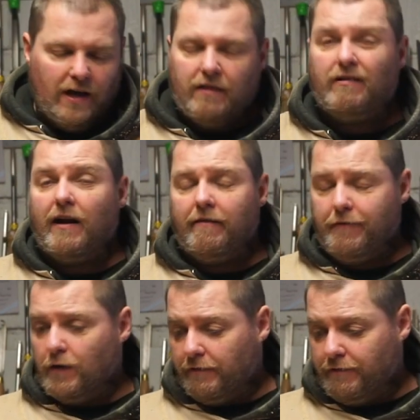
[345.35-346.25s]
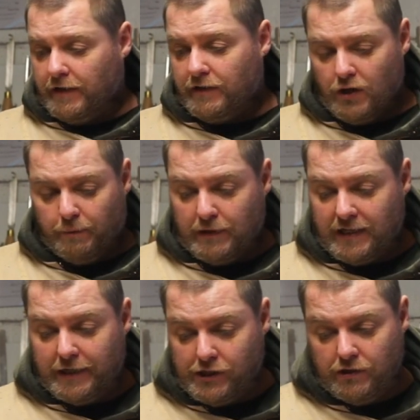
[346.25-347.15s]
There are a few different
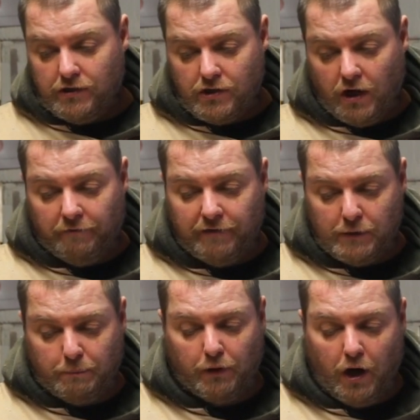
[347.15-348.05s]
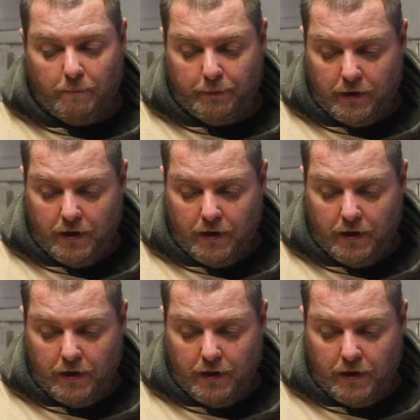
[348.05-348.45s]
interpretations of this prop